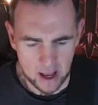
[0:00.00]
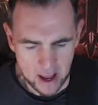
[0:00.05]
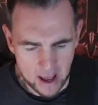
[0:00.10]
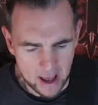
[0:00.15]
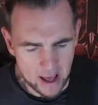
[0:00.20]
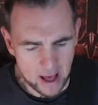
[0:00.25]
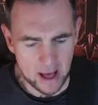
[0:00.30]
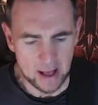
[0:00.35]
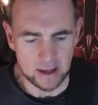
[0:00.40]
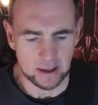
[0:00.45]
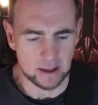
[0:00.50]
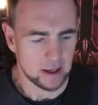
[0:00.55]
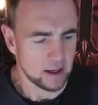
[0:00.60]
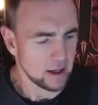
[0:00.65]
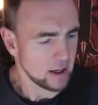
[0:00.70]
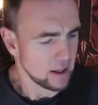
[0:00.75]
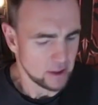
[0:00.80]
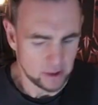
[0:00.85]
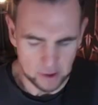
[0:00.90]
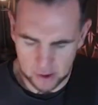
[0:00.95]
And,
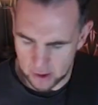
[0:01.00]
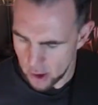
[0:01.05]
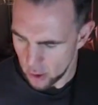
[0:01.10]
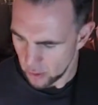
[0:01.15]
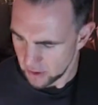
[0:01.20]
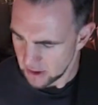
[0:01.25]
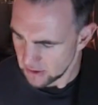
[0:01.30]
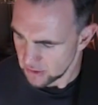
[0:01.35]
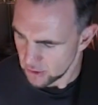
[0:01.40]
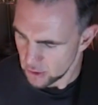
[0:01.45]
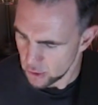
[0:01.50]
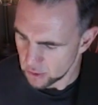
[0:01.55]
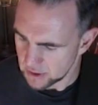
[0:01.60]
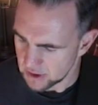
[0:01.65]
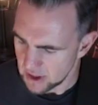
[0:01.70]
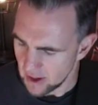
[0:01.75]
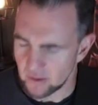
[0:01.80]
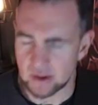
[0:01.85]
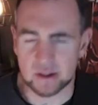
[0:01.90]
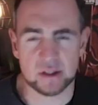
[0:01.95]
you know, these new
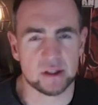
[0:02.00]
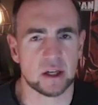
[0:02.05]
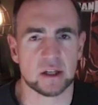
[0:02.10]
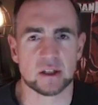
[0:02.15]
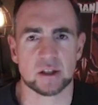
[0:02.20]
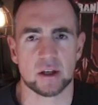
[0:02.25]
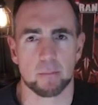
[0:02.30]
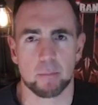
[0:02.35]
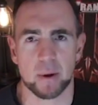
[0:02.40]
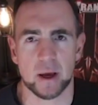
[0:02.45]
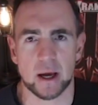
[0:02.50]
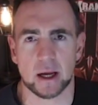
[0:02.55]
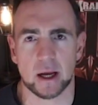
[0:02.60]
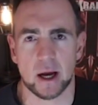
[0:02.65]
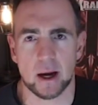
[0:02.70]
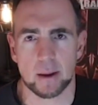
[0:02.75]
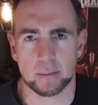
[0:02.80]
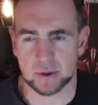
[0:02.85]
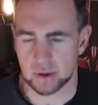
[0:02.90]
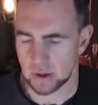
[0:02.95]
760
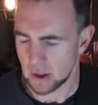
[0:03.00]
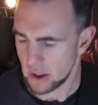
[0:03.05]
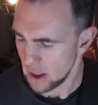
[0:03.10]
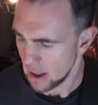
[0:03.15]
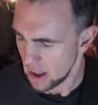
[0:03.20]
pickups